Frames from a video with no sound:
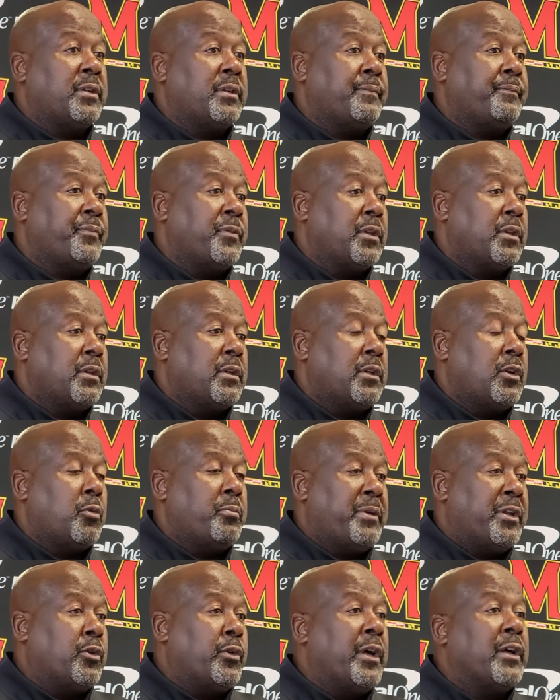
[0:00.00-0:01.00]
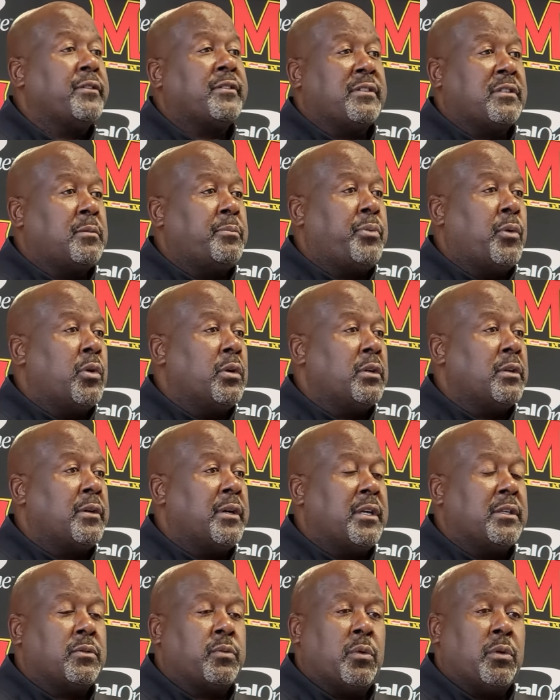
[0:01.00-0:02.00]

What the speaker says: And, you know, mental health is important to us.